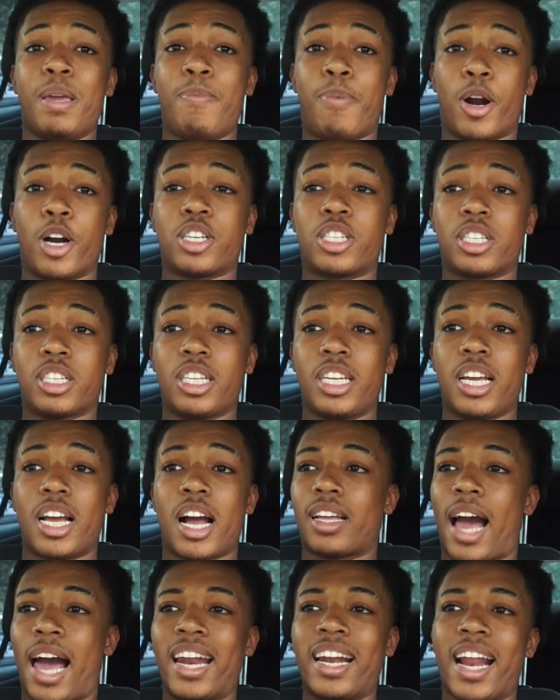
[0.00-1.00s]
personally,
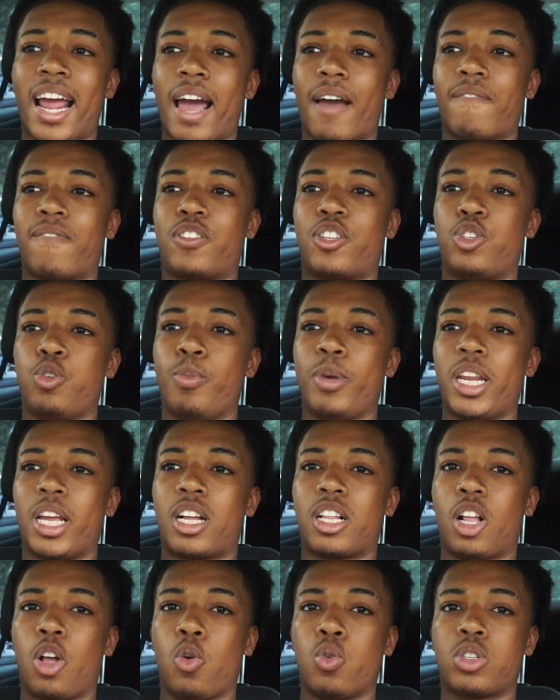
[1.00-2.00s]
I didn't have too many
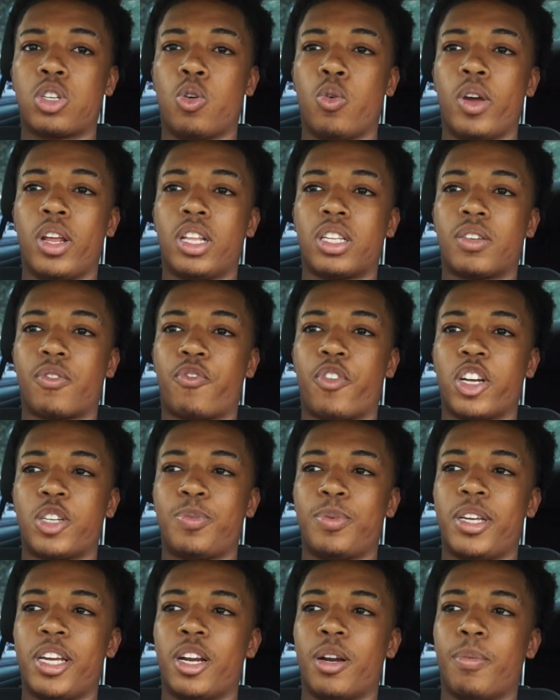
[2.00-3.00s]
clothes going into
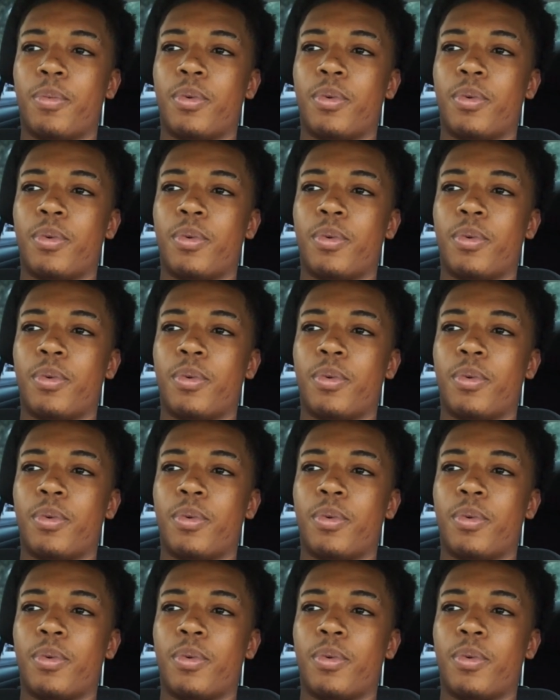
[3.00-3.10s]
freshman year.